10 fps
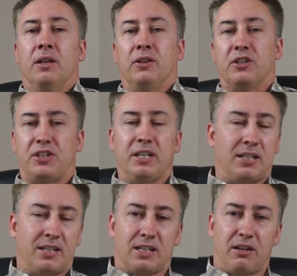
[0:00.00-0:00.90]
The
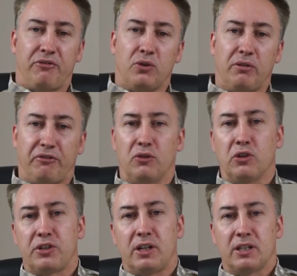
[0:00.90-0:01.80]
C64
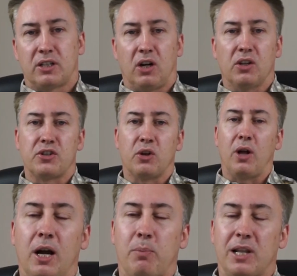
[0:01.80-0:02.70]
full-size
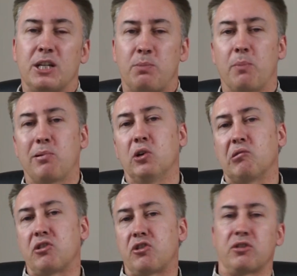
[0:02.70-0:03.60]
console, I placed my
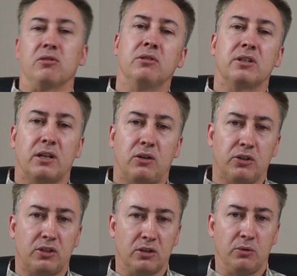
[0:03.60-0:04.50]
pre-order as soon as I
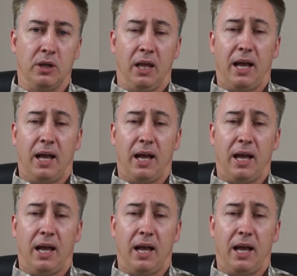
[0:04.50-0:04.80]
could do,